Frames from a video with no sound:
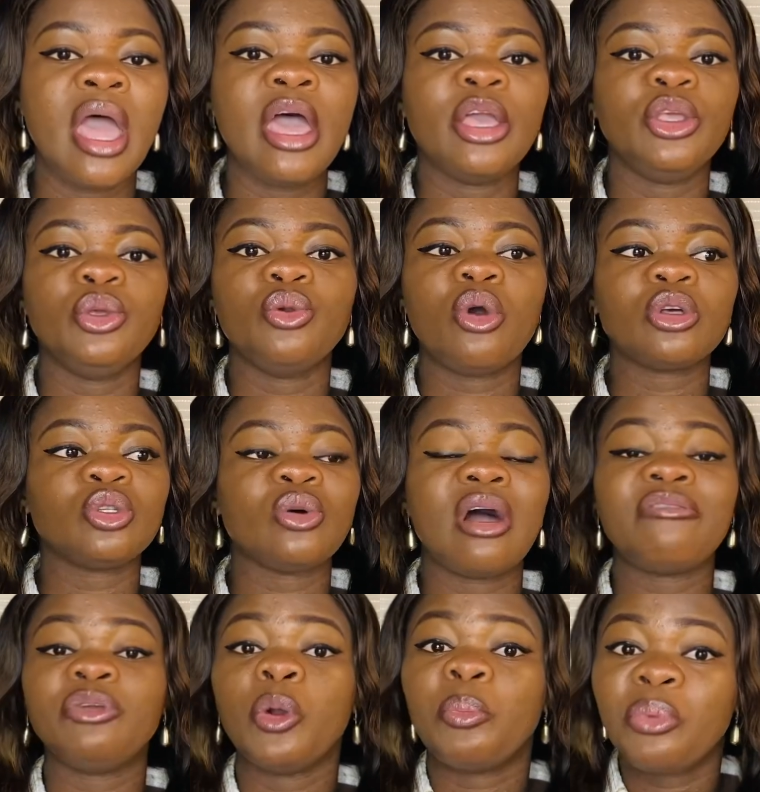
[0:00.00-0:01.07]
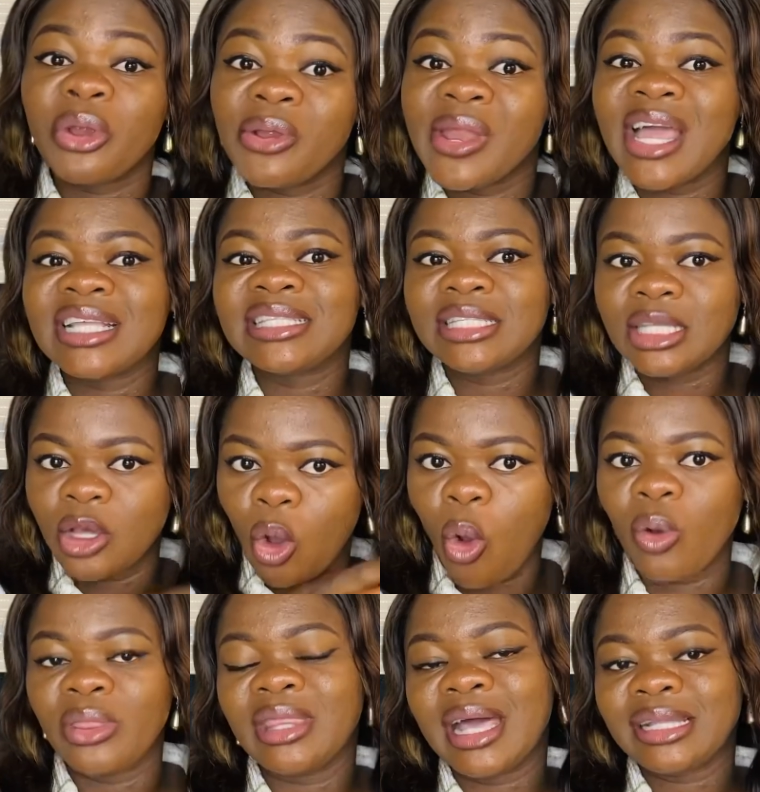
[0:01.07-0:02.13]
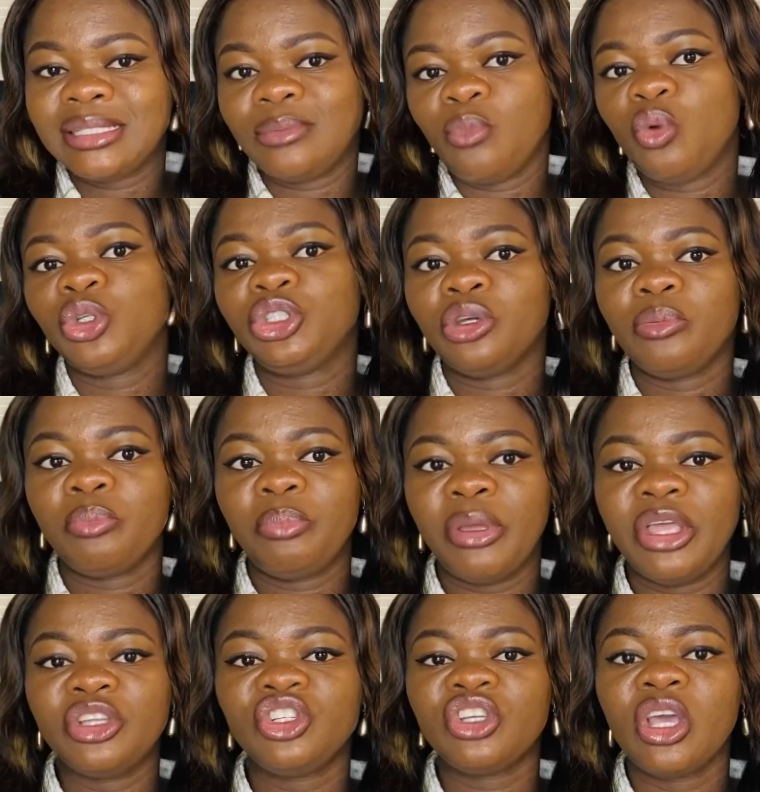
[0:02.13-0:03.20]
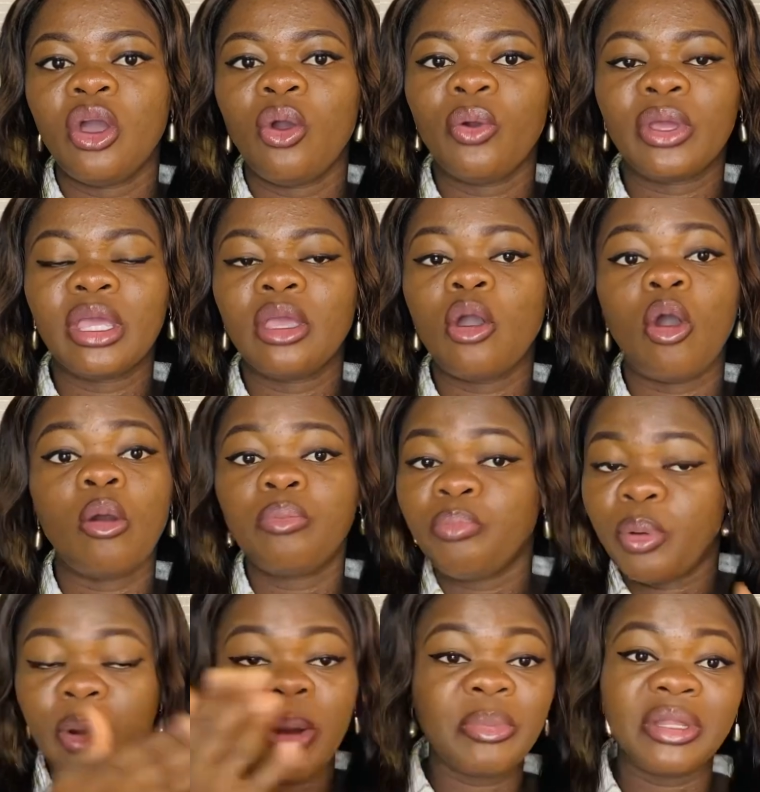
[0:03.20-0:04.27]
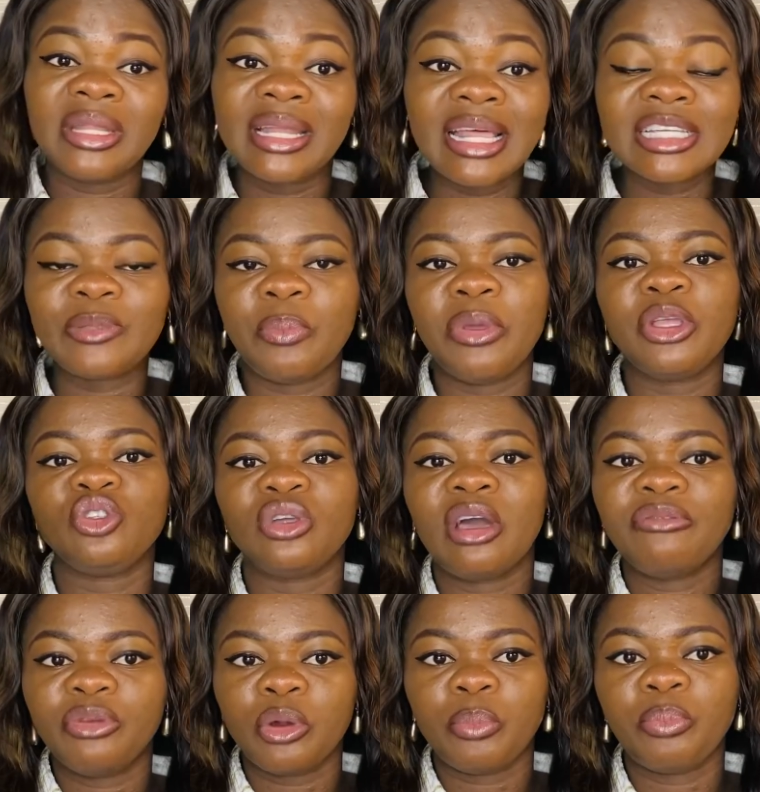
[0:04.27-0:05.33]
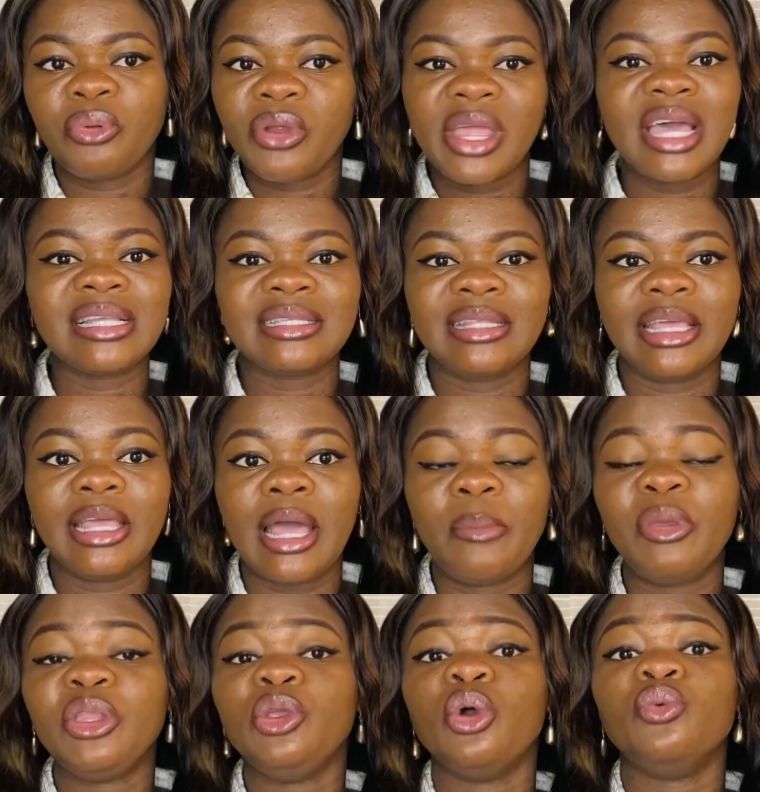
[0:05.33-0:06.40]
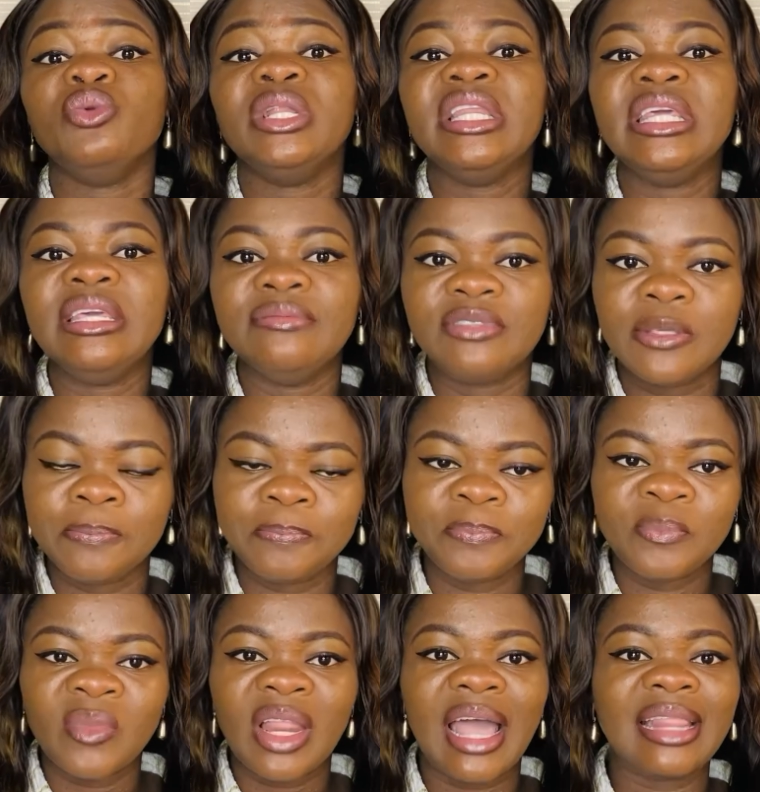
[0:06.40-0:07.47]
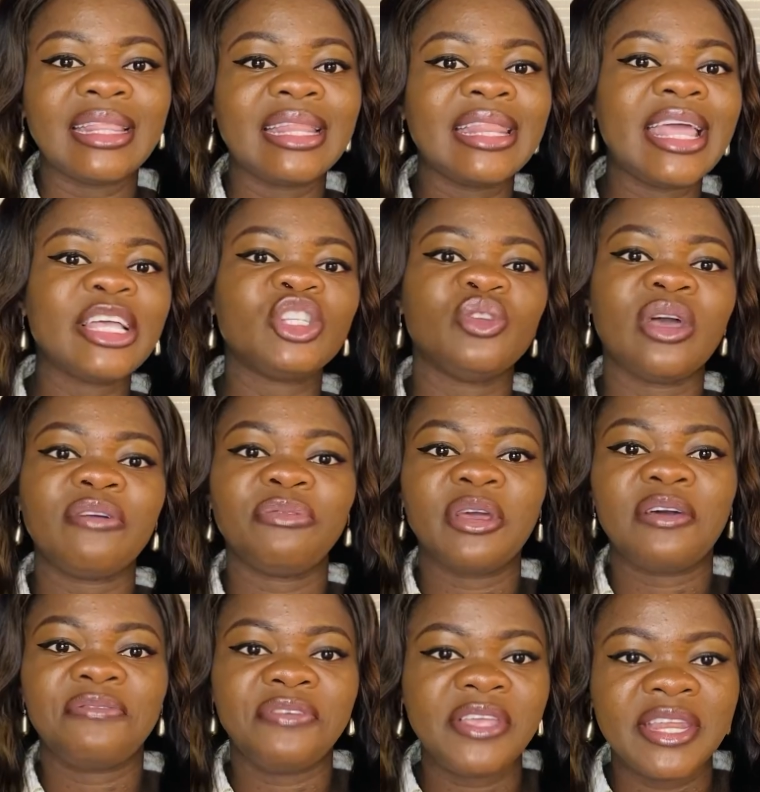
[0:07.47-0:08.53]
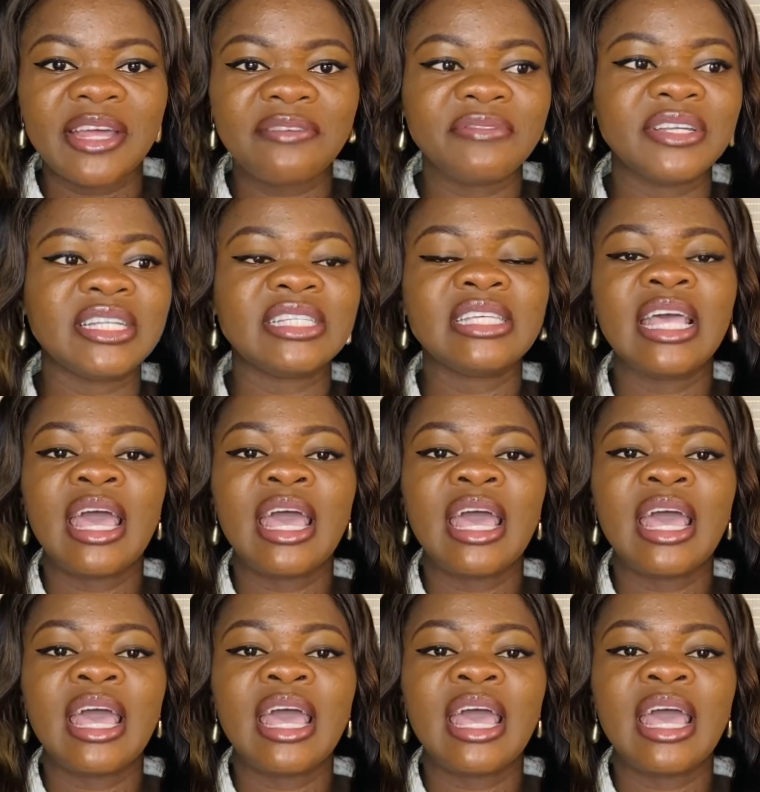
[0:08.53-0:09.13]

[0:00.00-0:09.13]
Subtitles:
You also have your prayers on that motion page, okay, or probably the next page you have your prayers there, your reliefs, and the next you have your affidavit.